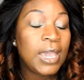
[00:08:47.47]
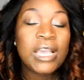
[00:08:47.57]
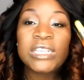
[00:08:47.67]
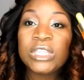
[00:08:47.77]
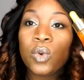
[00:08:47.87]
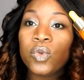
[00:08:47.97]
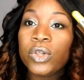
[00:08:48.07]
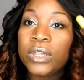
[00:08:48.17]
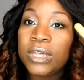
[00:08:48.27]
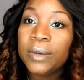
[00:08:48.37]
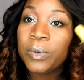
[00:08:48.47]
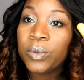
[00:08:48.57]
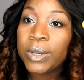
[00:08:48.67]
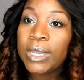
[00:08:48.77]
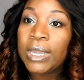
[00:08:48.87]
it's so
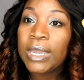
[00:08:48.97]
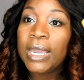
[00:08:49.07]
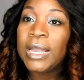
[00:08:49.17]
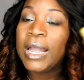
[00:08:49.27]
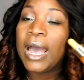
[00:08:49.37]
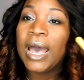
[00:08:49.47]
shimmery, and